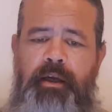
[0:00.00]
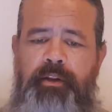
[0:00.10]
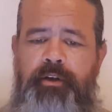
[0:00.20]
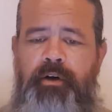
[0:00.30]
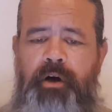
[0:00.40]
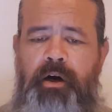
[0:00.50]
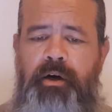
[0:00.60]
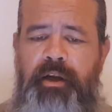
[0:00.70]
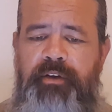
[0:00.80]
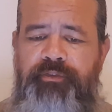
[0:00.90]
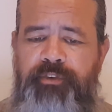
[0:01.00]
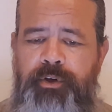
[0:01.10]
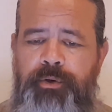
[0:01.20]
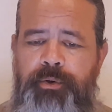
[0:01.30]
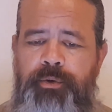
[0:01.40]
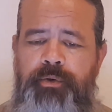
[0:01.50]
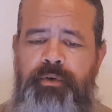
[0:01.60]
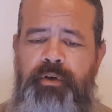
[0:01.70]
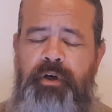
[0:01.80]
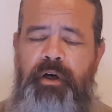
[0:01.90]
there are a few
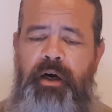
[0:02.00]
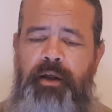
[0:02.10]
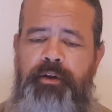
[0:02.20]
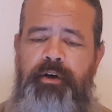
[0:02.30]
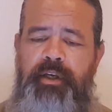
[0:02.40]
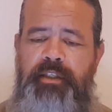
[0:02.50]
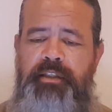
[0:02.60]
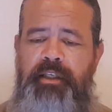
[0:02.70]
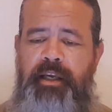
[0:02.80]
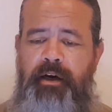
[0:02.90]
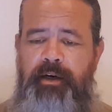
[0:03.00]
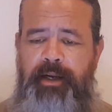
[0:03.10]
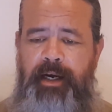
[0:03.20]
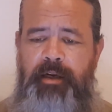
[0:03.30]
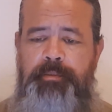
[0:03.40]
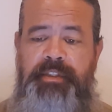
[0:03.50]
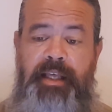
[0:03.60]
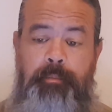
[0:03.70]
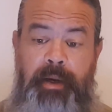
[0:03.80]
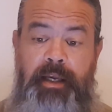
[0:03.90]
other easily carried items
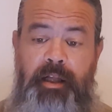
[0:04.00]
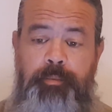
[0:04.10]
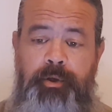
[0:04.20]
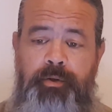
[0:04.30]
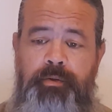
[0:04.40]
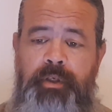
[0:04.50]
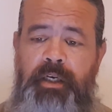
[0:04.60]
that may help you